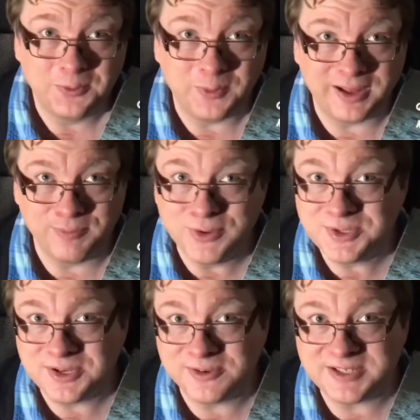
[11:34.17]
well,
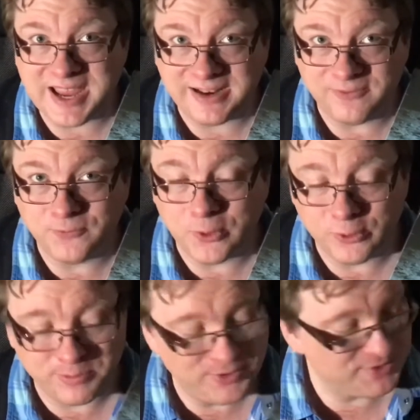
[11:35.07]
musicals and in
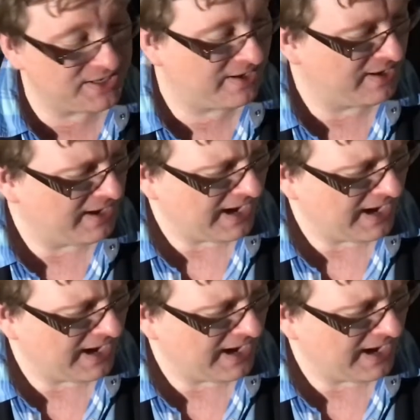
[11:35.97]
folk music,